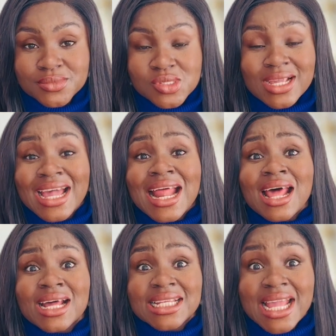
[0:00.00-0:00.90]
To get
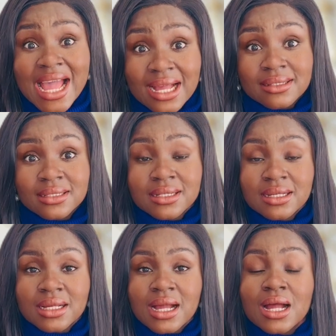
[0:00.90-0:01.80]
out of there
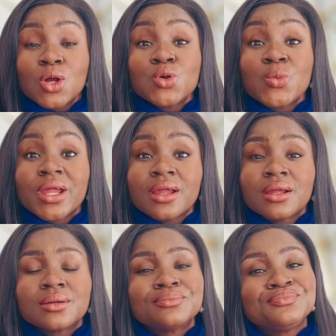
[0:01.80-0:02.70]
and go where?
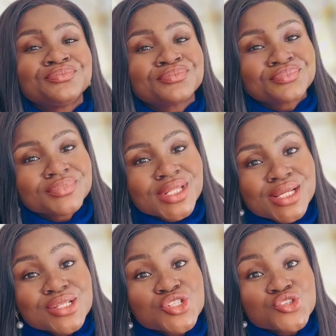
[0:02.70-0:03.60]

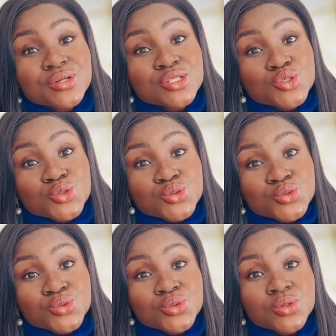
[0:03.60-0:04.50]
Straight to
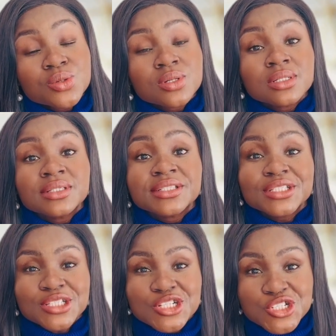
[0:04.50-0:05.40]

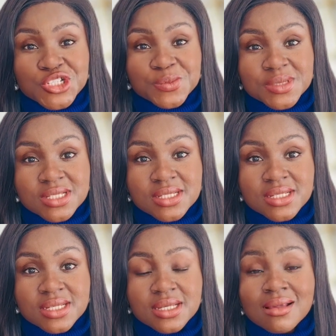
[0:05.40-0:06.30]
Egypt.
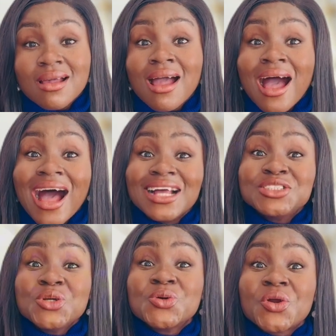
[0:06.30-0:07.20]
And
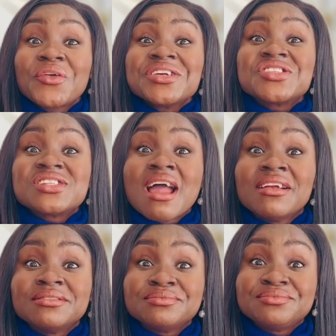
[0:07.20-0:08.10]
you,
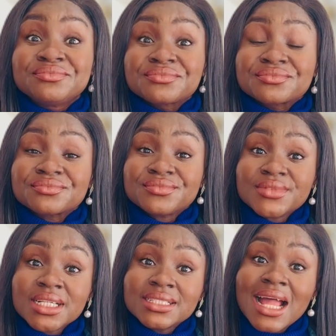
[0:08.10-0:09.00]
Christian,
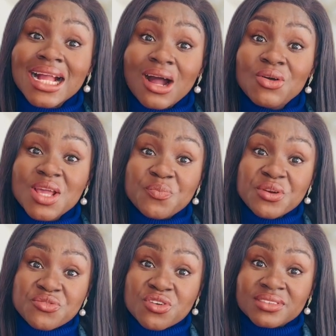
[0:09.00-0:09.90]
that can only pray
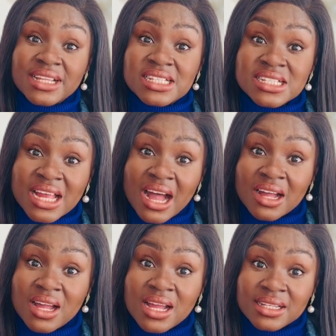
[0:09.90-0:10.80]
for 13
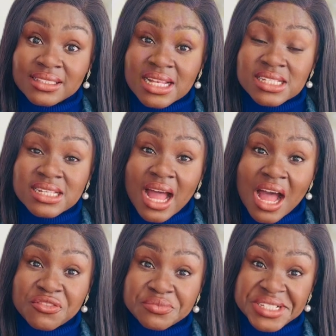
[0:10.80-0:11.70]
and a
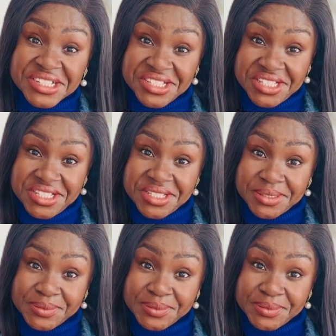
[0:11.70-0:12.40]
half minutes.